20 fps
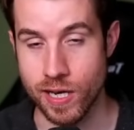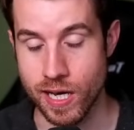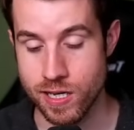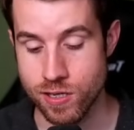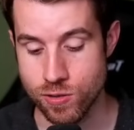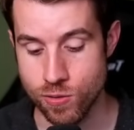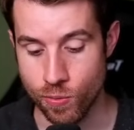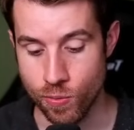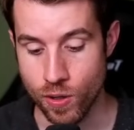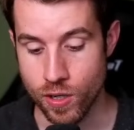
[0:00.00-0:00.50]

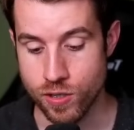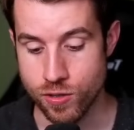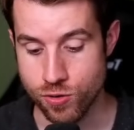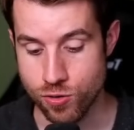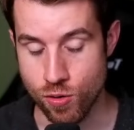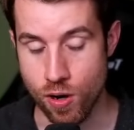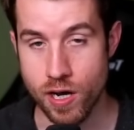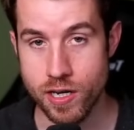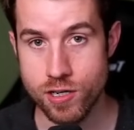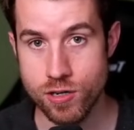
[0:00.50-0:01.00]
You
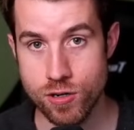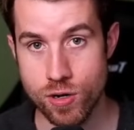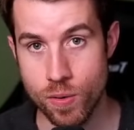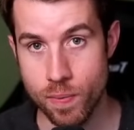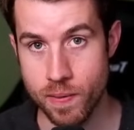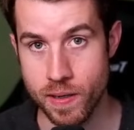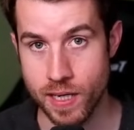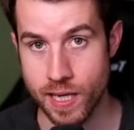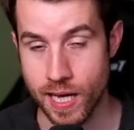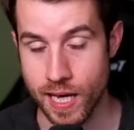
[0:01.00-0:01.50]
draw your
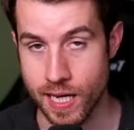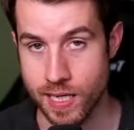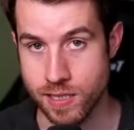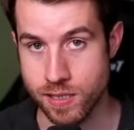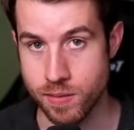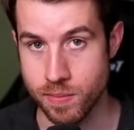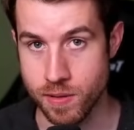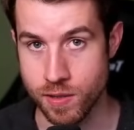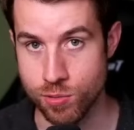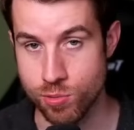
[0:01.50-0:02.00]
opening hand. It's
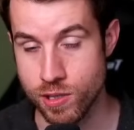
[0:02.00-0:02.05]
going to be 3